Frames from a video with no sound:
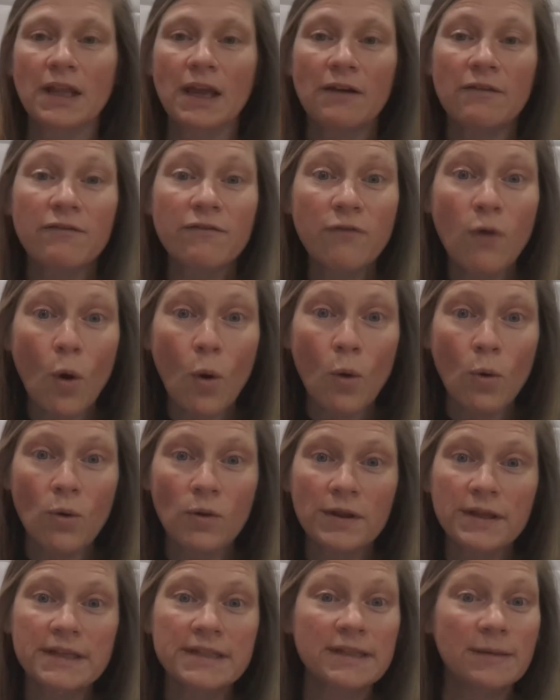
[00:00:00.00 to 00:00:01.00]
A
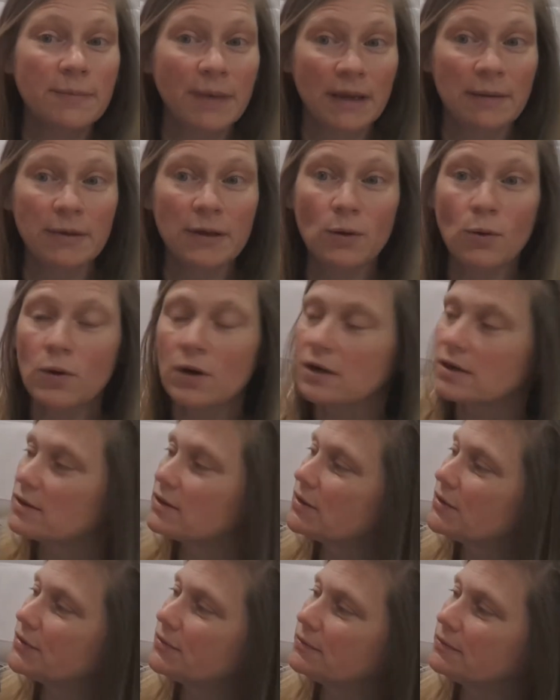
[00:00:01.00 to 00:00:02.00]
foal is a baby
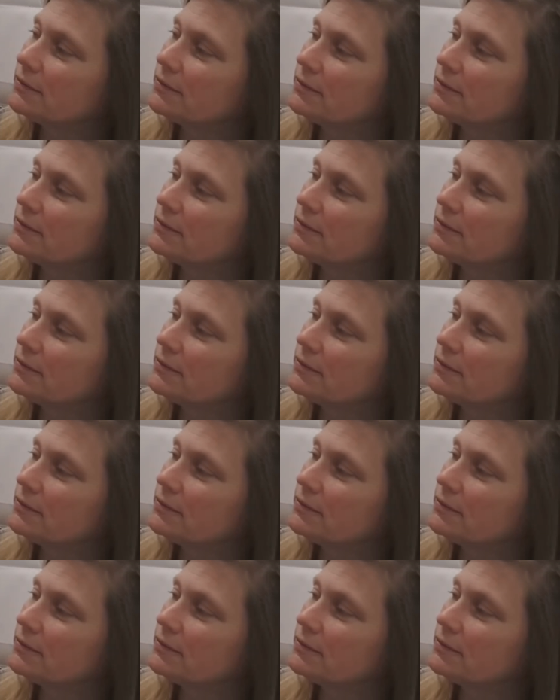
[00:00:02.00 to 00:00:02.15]
horse.